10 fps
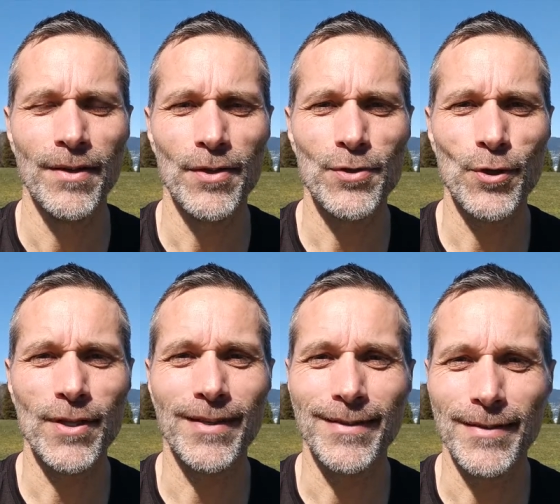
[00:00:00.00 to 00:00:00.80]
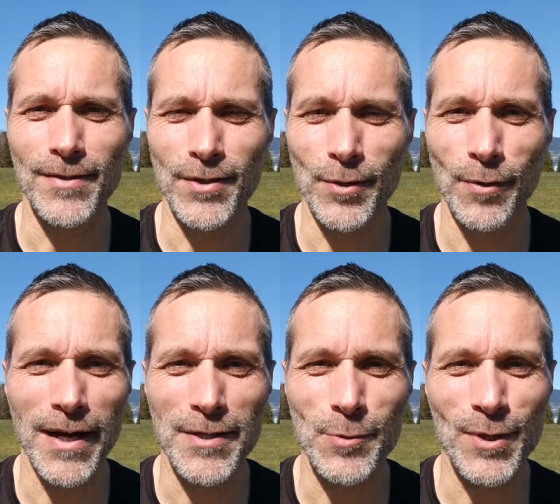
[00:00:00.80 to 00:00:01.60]
circuit in his
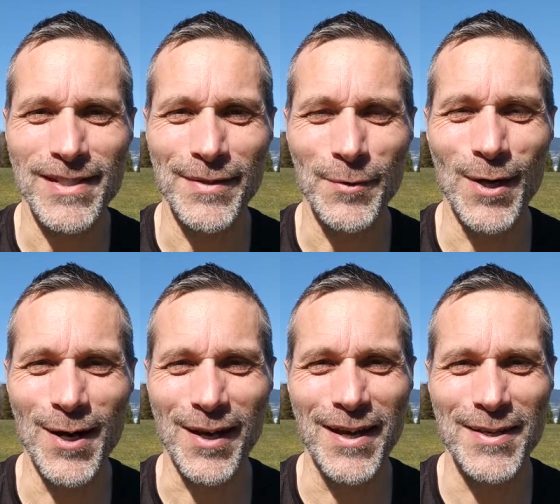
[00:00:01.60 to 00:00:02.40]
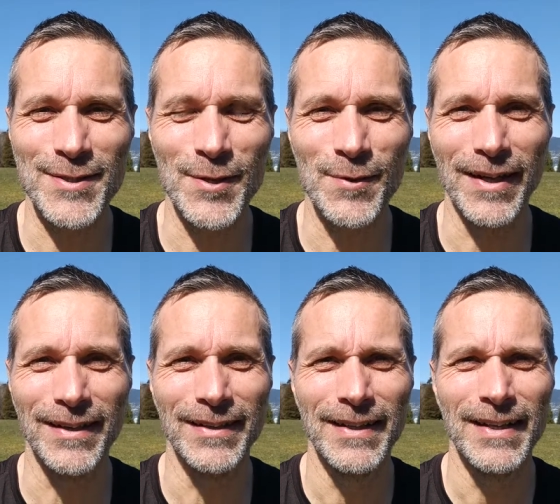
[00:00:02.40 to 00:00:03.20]
garage wasn't working so well.